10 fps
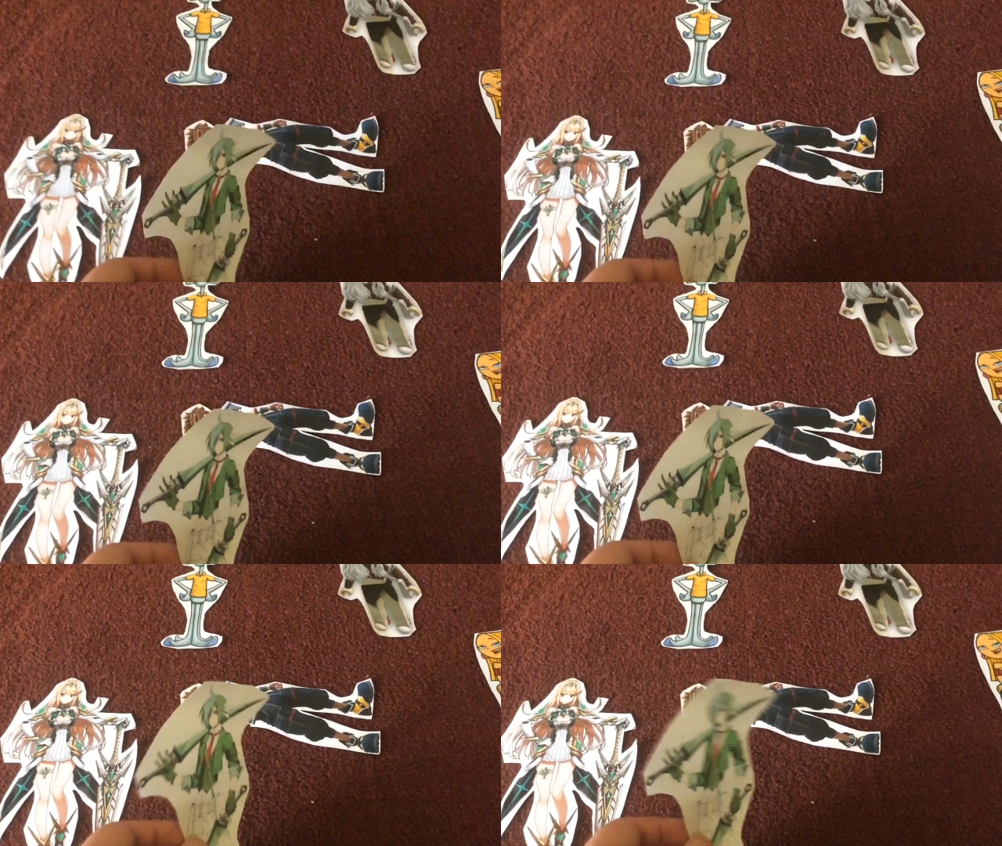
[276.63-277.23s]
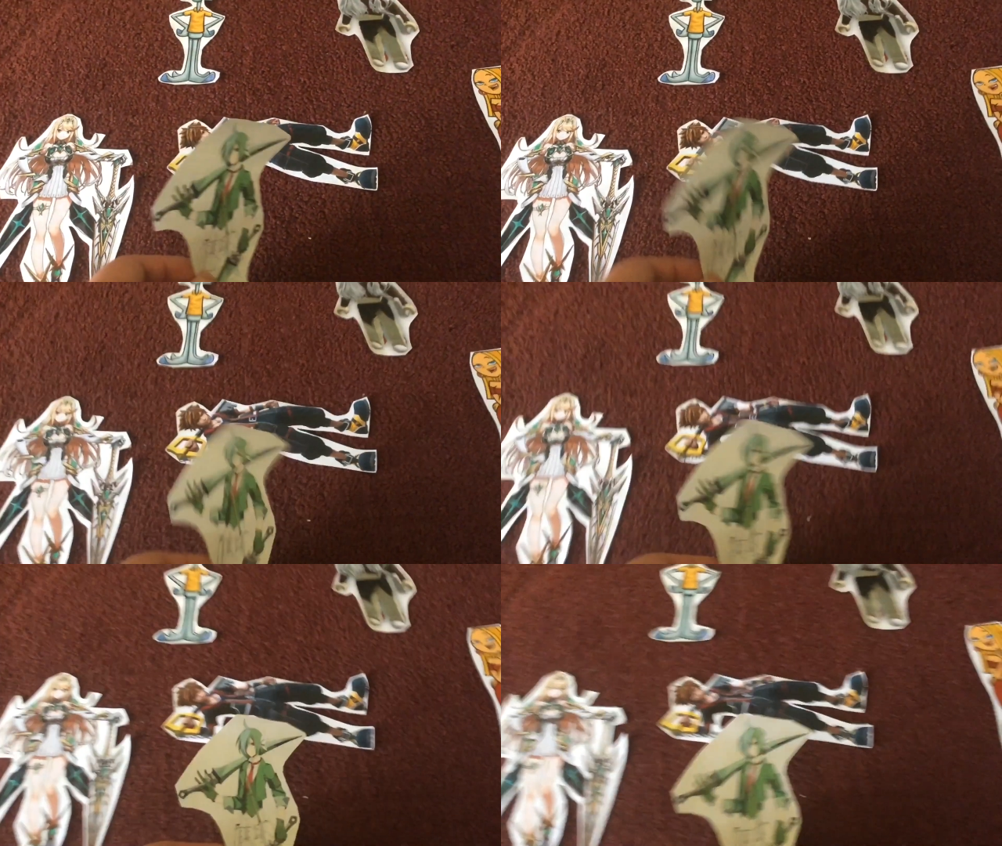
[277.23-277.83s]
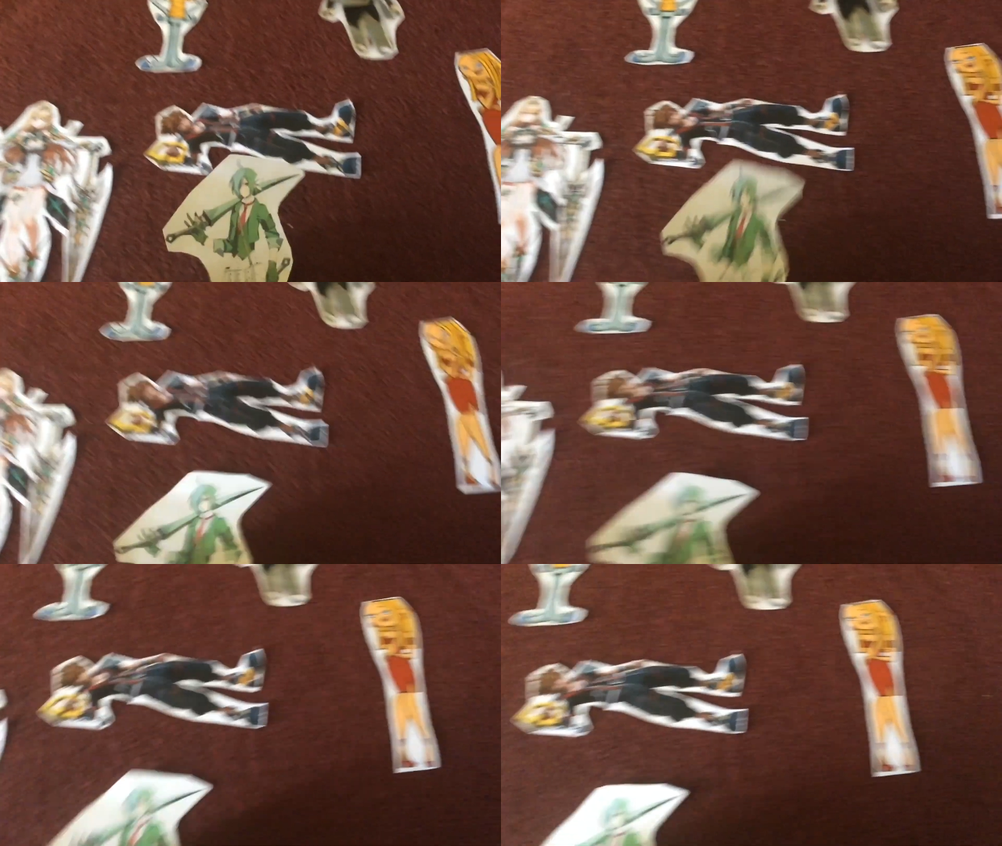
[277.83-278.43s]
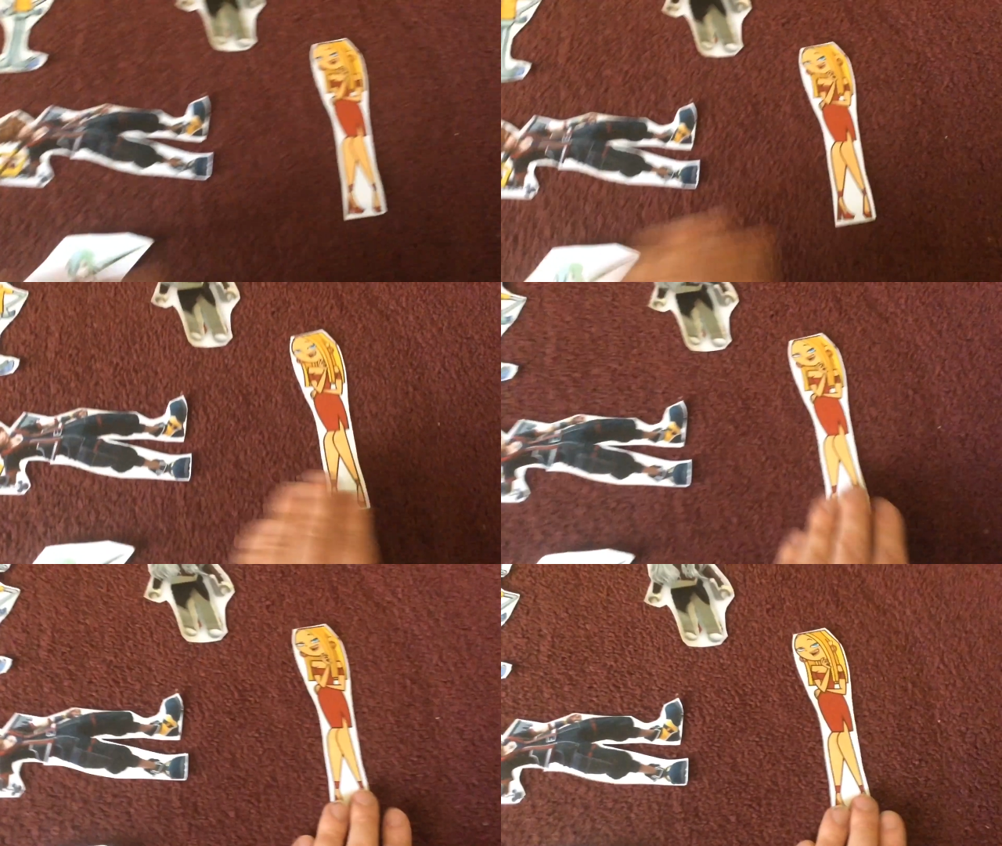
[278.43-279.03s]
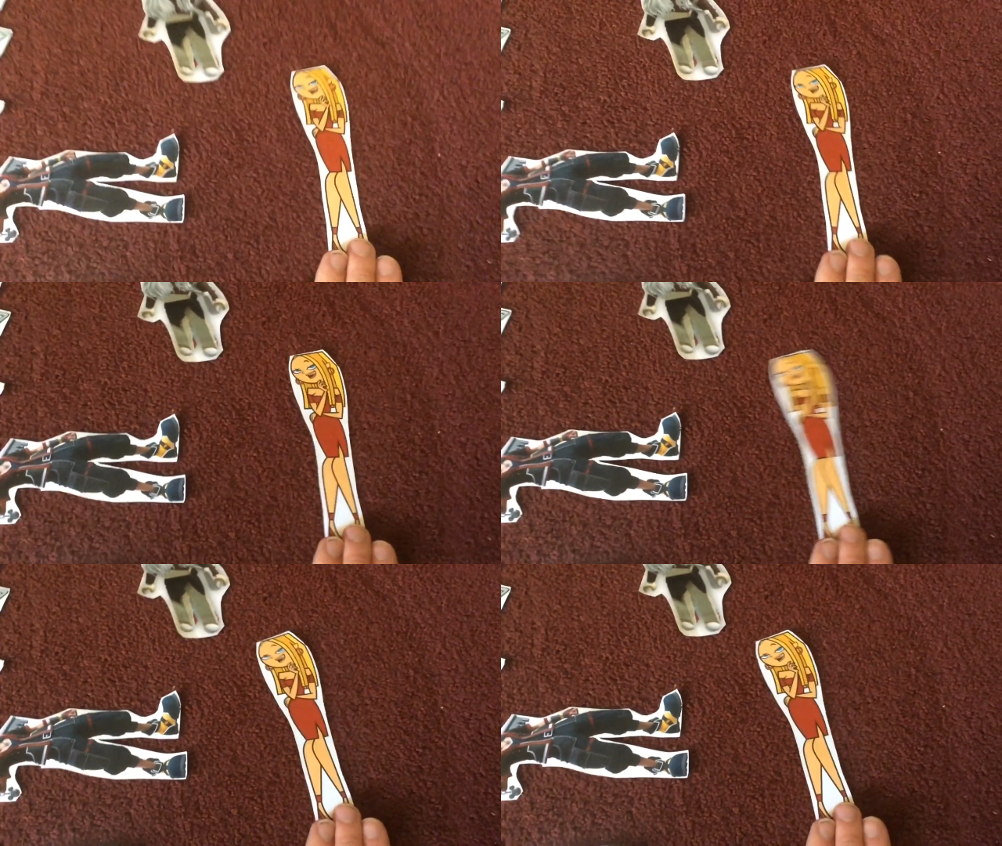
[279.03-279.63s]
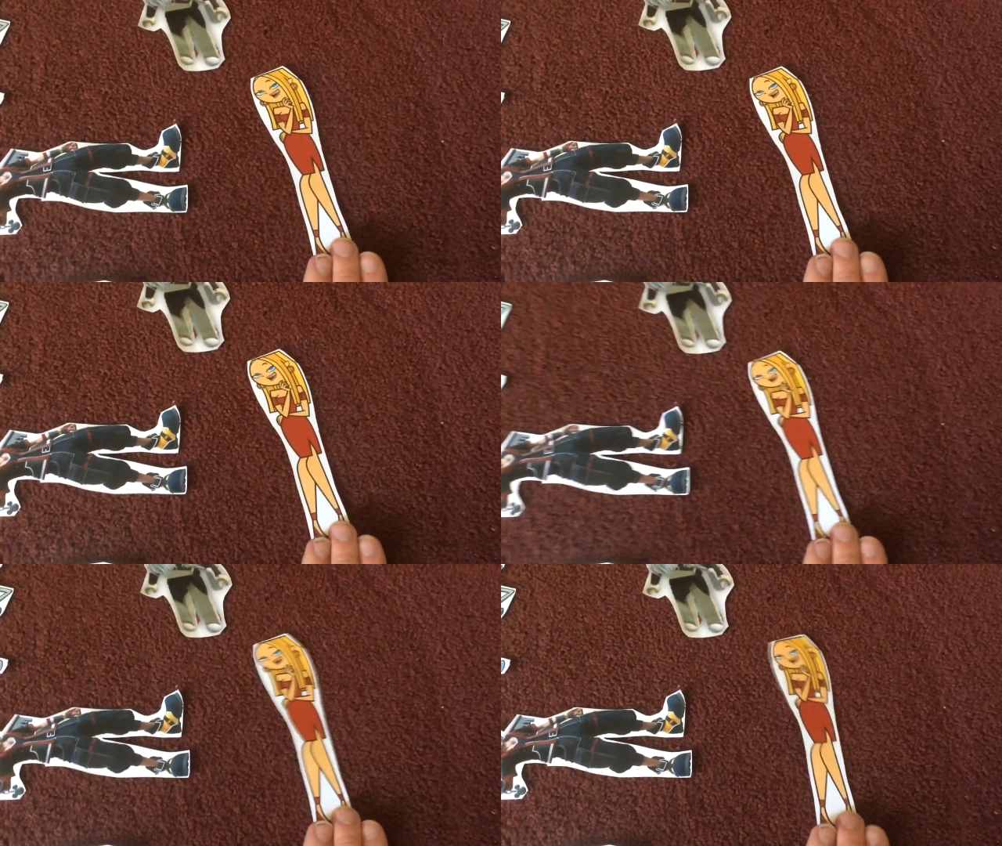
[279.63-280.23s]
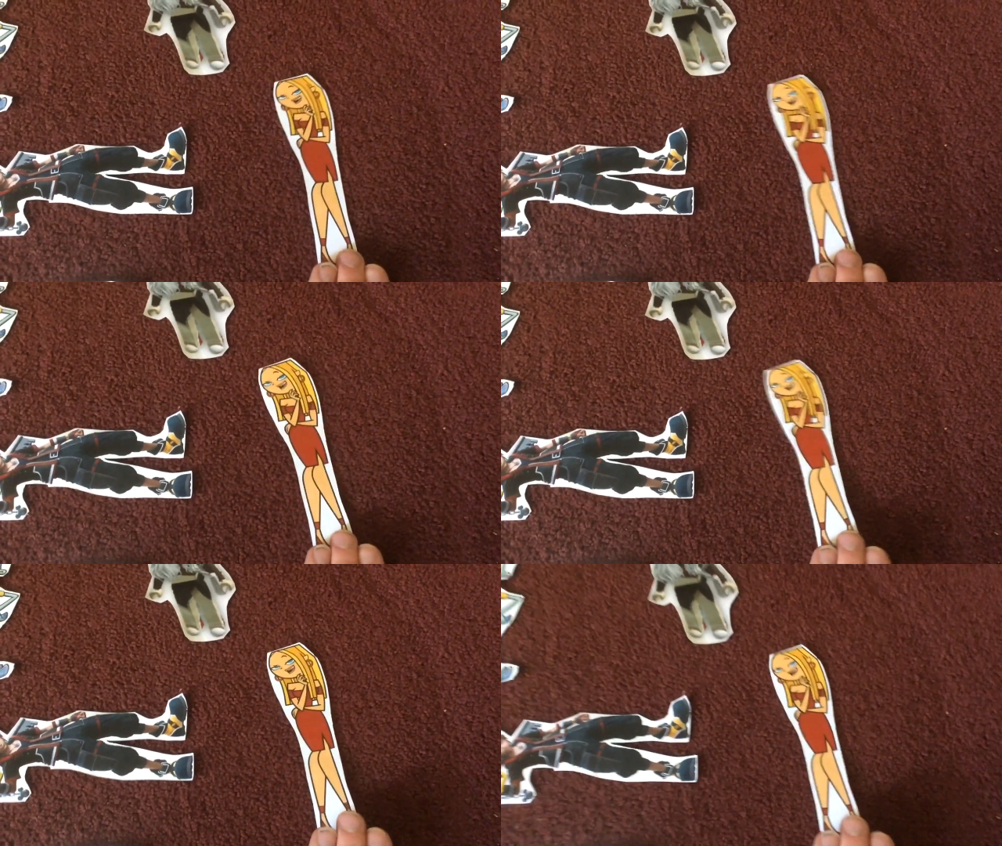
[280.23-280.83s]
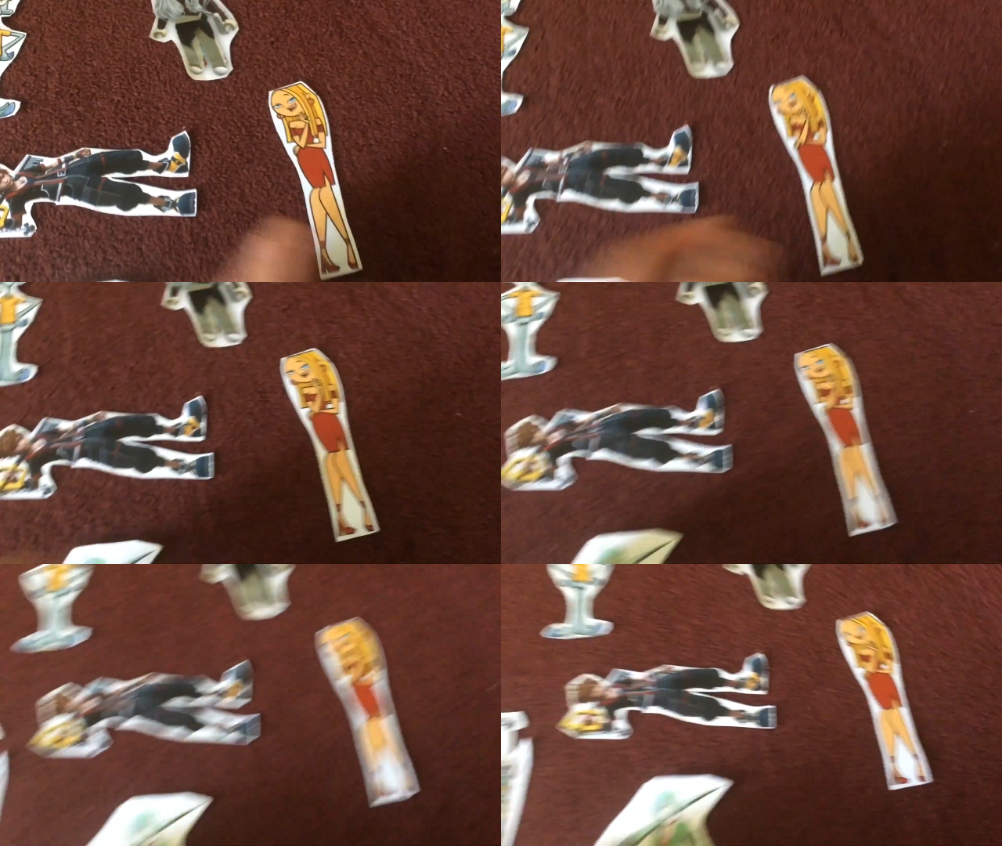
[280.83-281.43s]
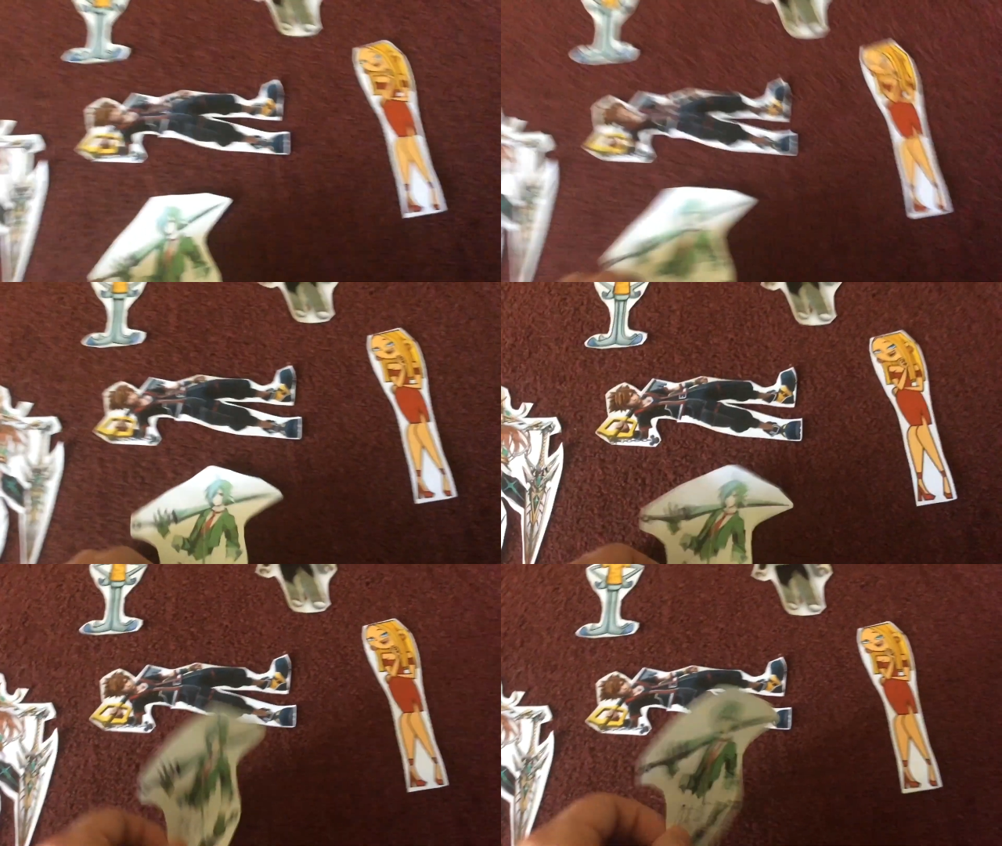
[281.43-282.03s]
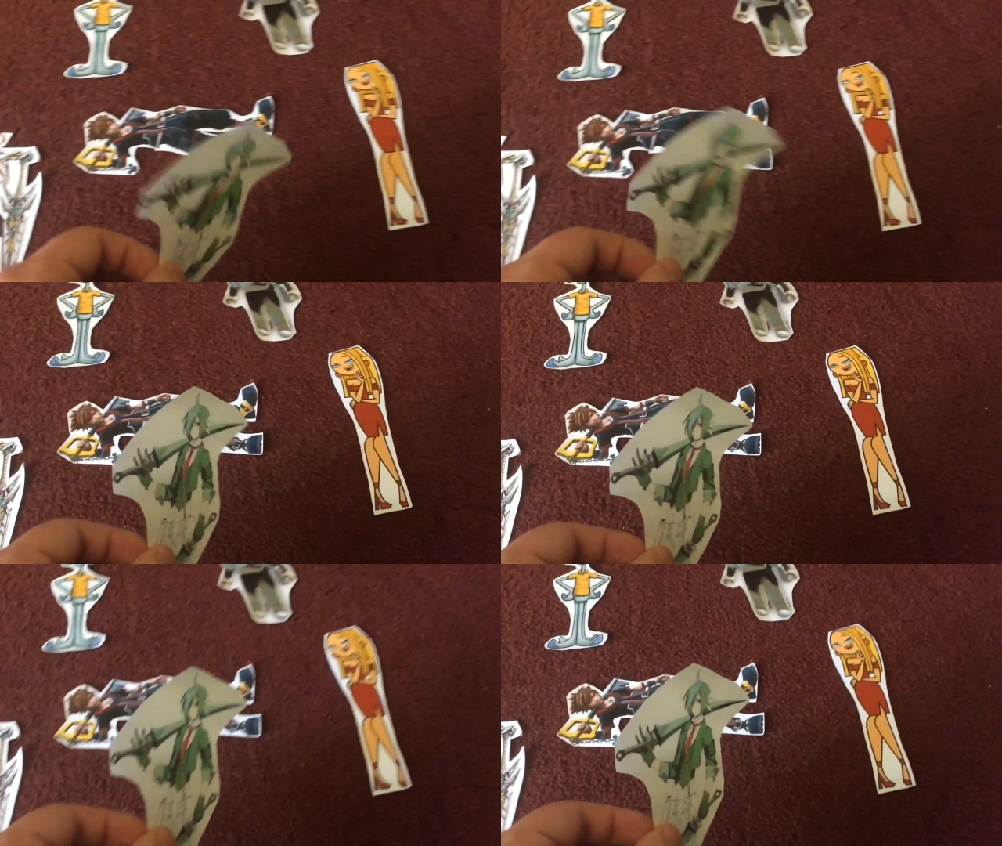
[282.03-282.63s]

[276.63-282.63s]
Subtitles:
No face is visible, so there are no lips to read.